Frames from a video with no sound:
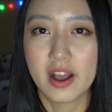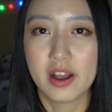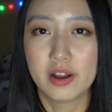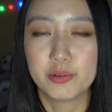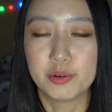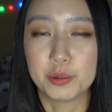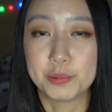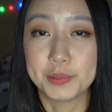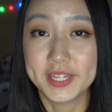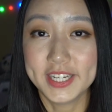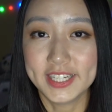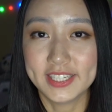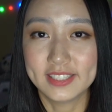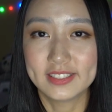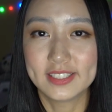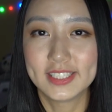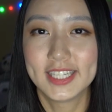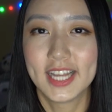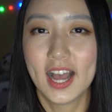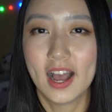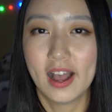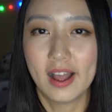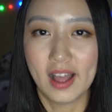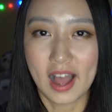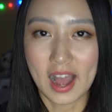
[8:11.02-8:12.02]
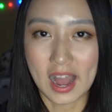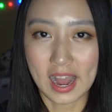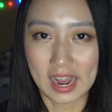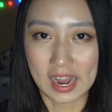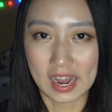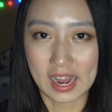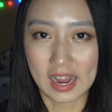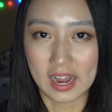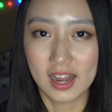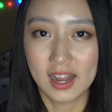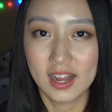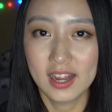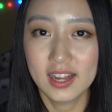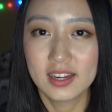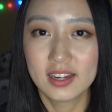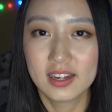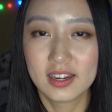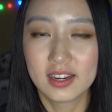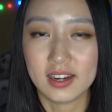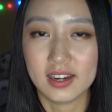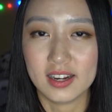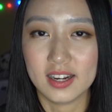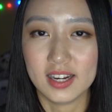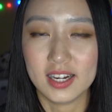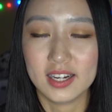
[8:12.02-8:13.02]
Repeat. Ah.
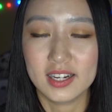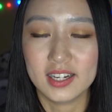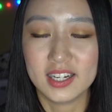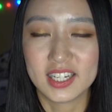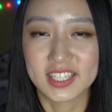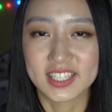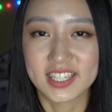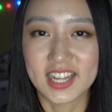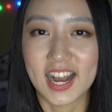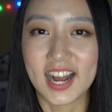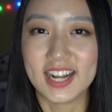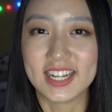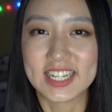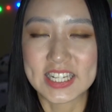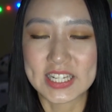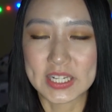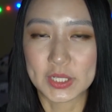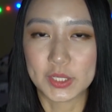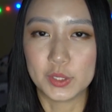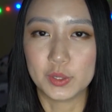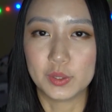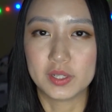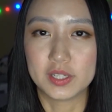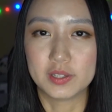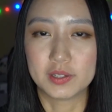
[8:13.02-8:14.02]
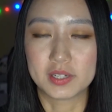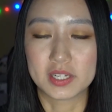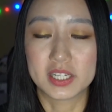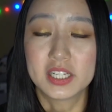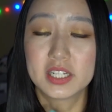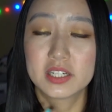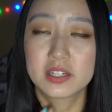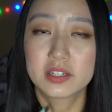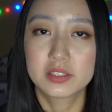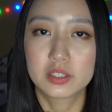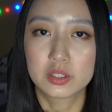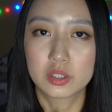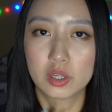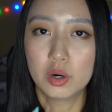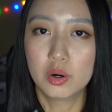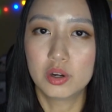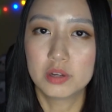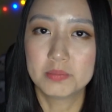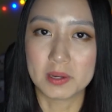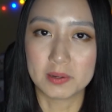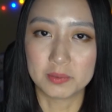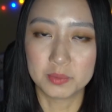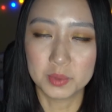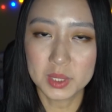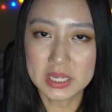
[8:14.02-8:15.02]
Yeah, so you can hear the tone in
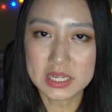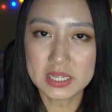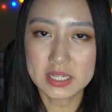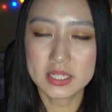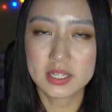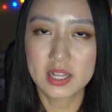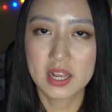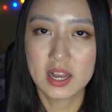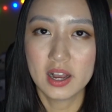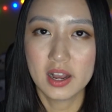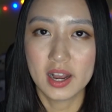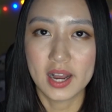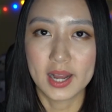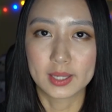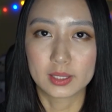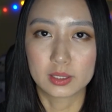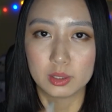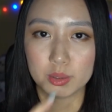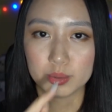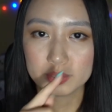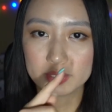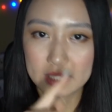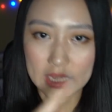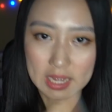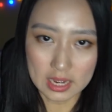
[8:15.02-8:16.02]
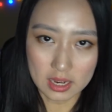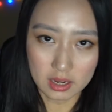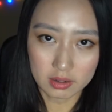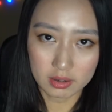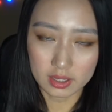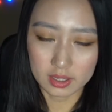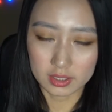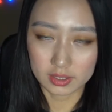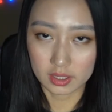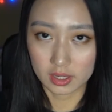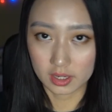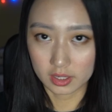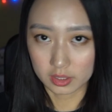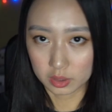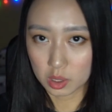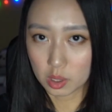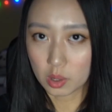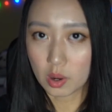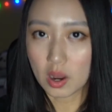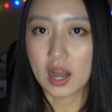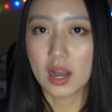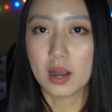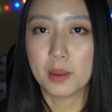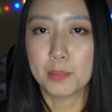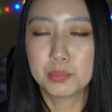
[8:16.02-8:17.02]
my voice. I go down and then I go
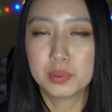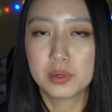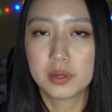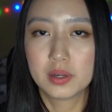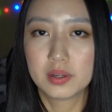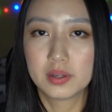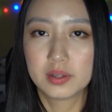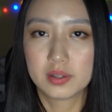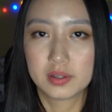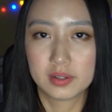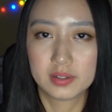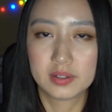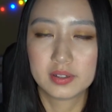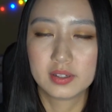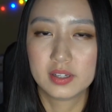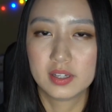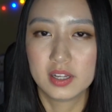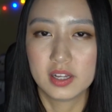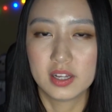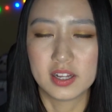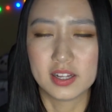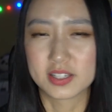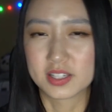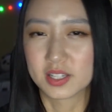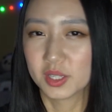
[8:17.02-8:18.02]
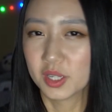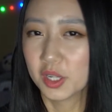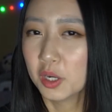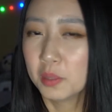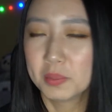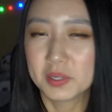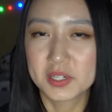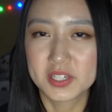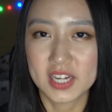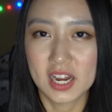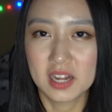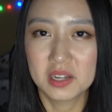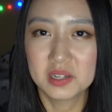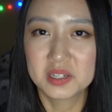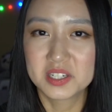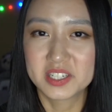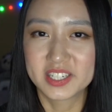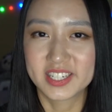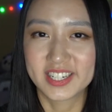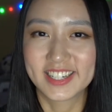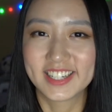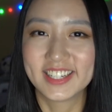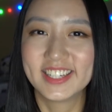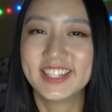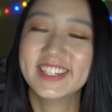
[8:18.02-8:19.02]
up. It's a little bit
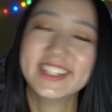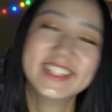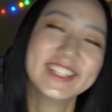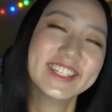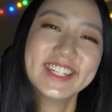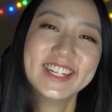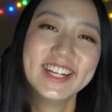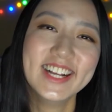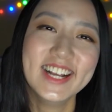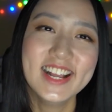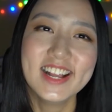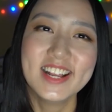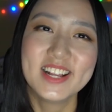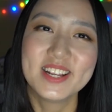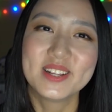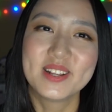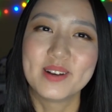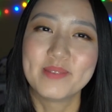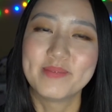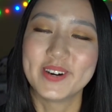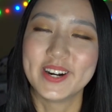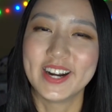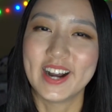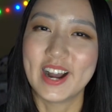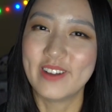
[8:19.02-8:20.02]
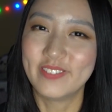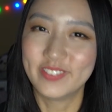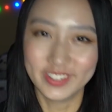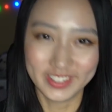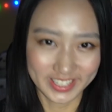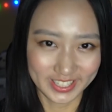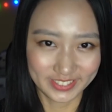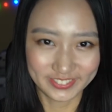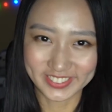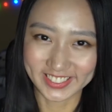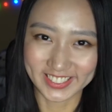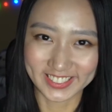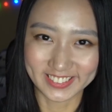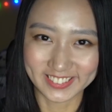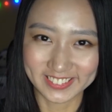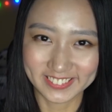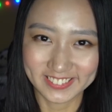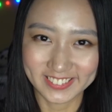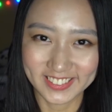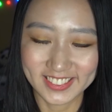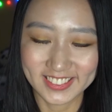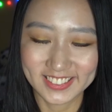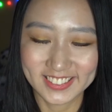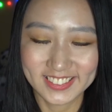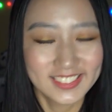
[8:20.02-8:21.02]
challenging, but I believe you can do
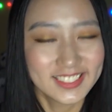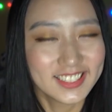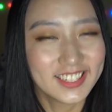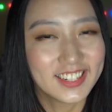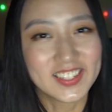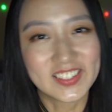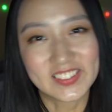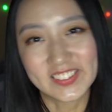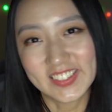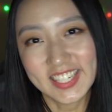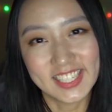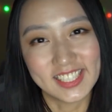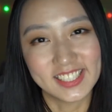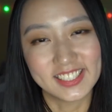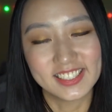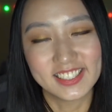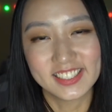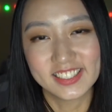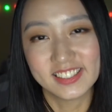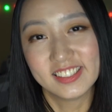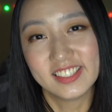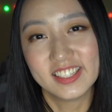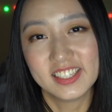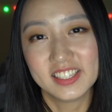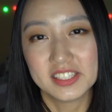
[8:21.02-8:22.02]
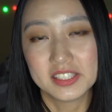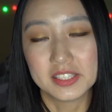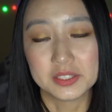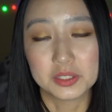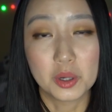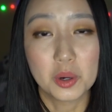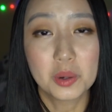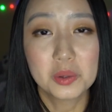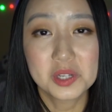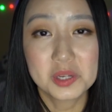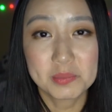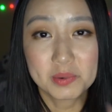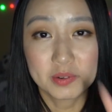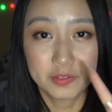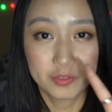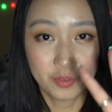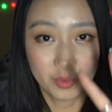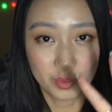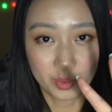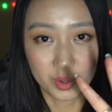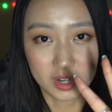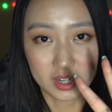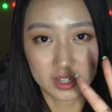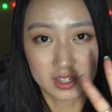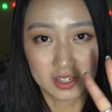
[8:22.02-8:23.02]
it. All right. The tone number
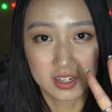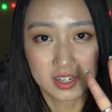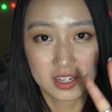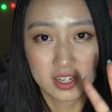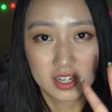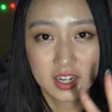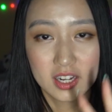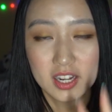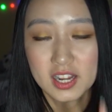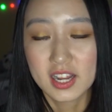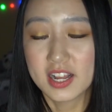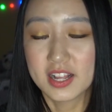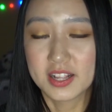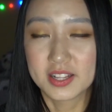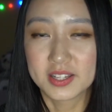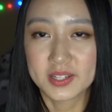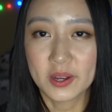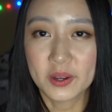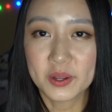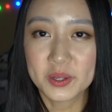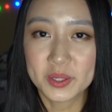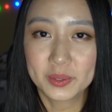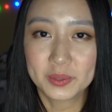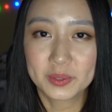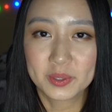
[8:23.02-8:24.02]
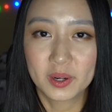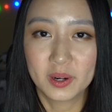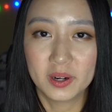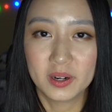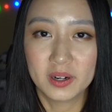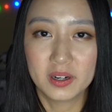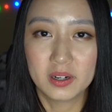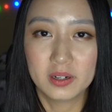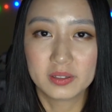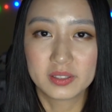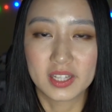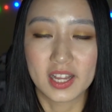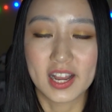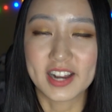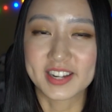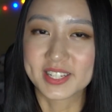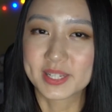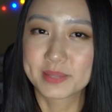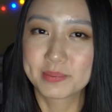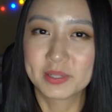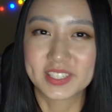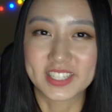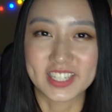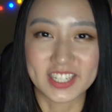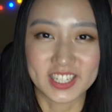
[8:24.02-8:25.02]
4 is also called the
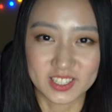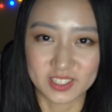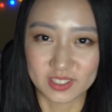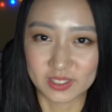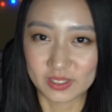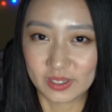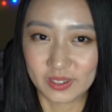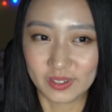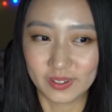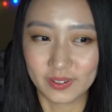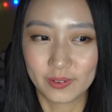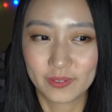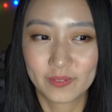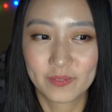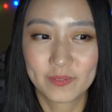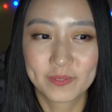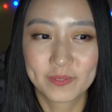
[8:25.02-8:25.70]
explanation tone.